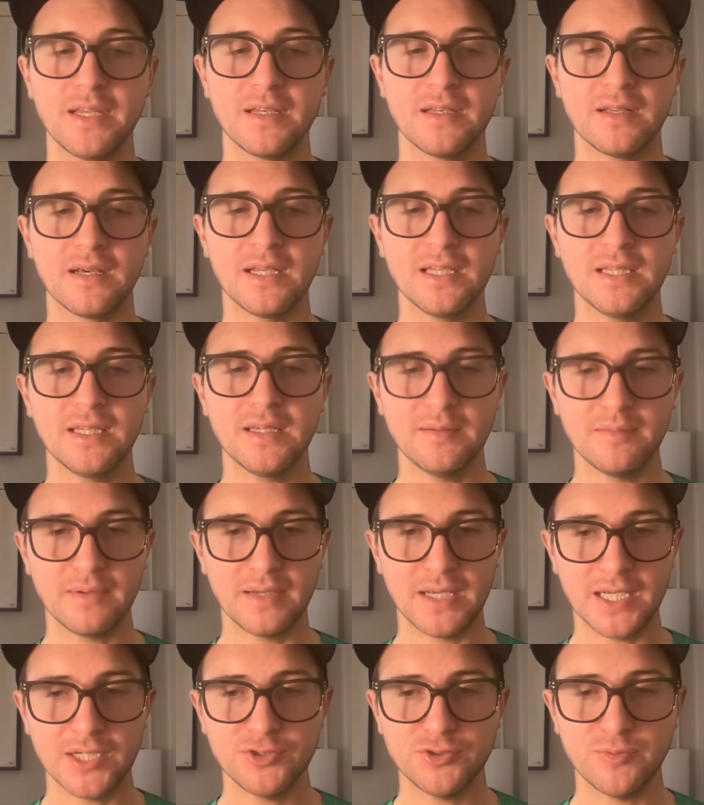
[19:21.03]
think
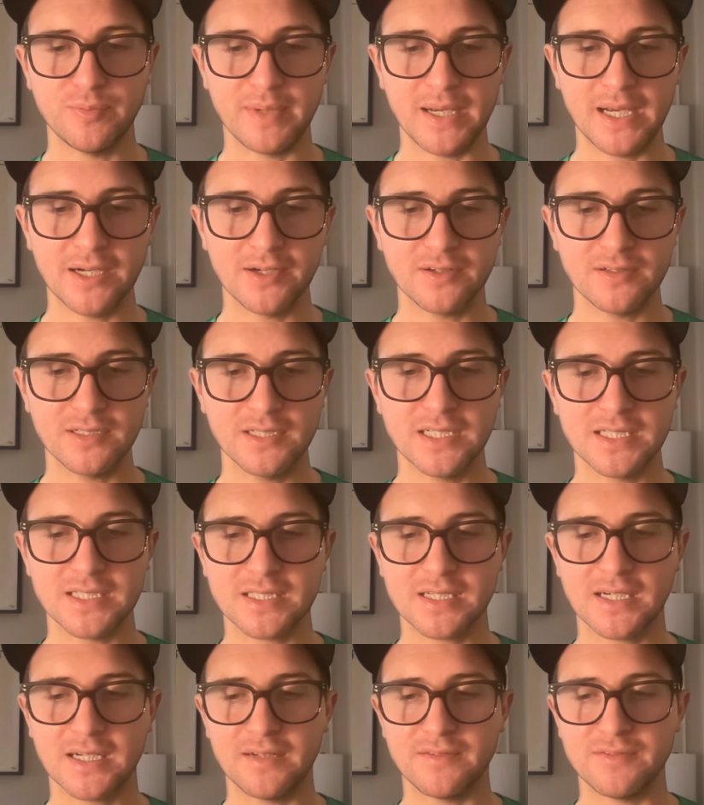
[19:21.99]
Andrew Baggerly
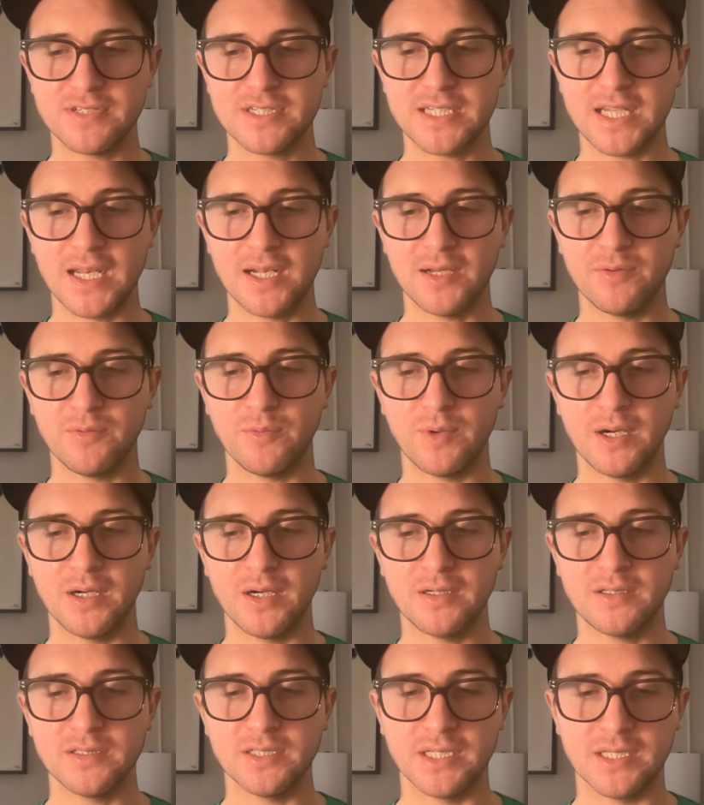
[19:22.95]
has kind of said it
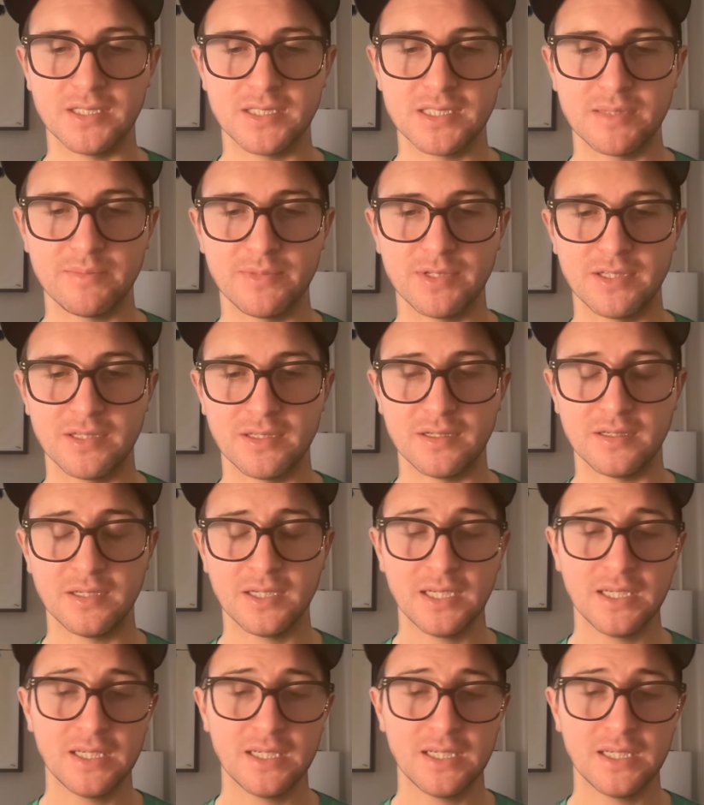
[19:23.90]
well in some of the